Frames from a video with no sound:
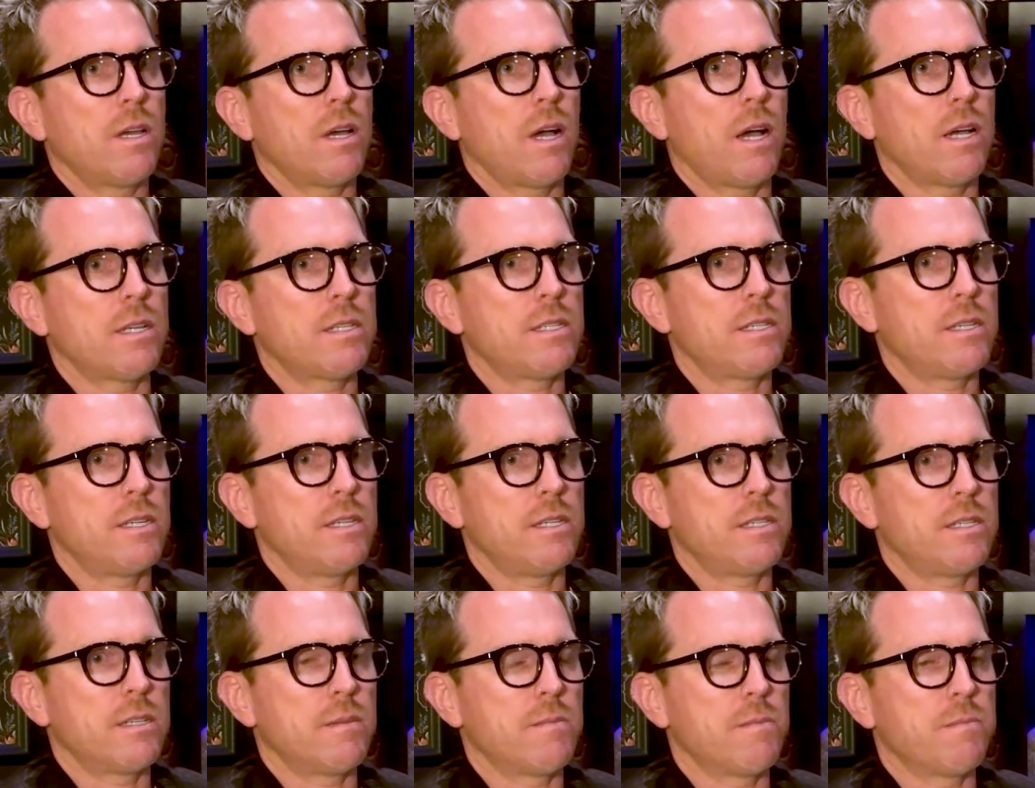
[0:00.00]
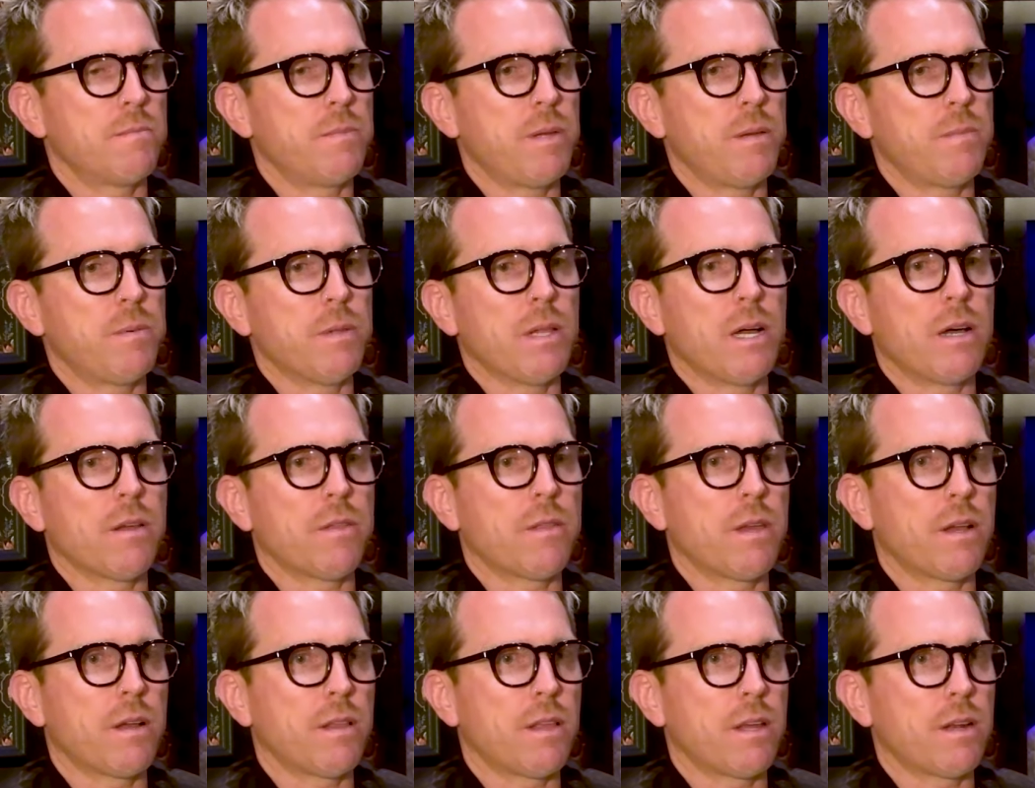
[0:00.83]
I see some people out
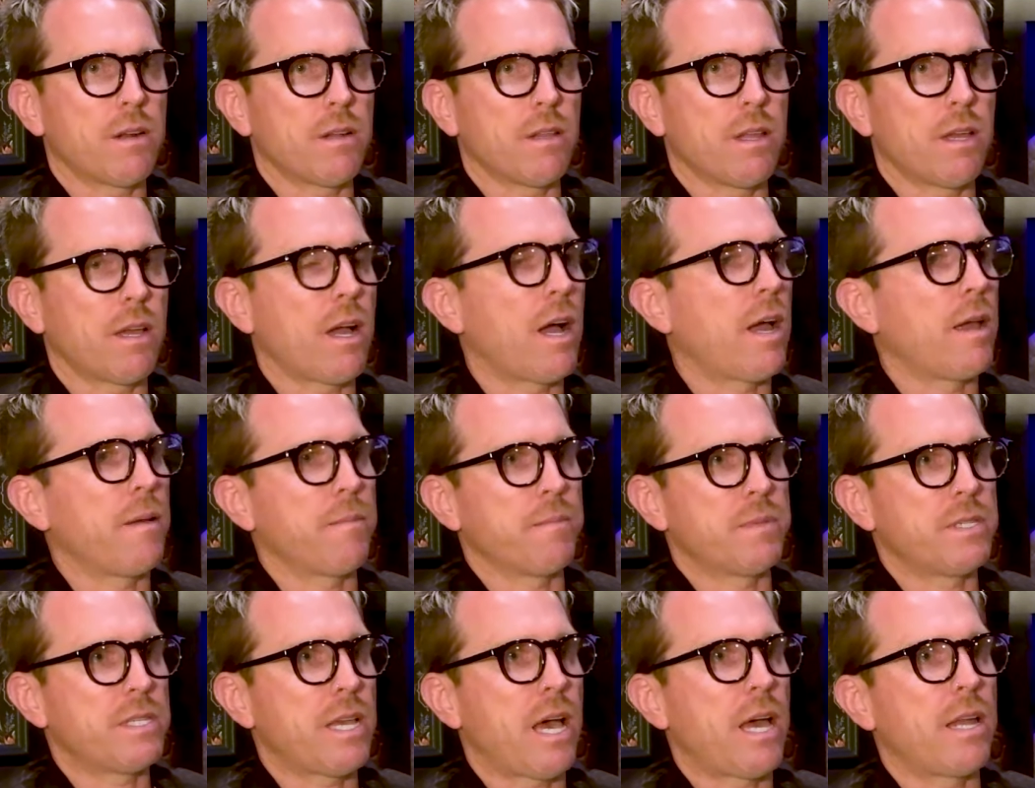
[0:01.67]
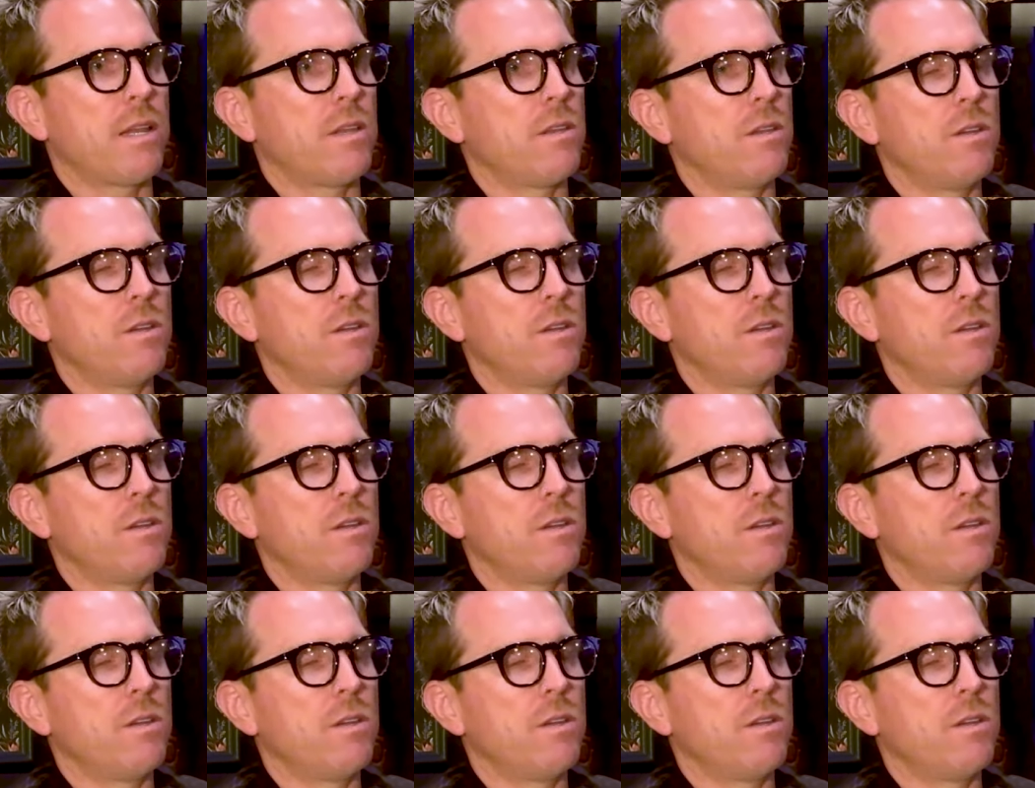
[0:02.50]
there that are like, I am sad.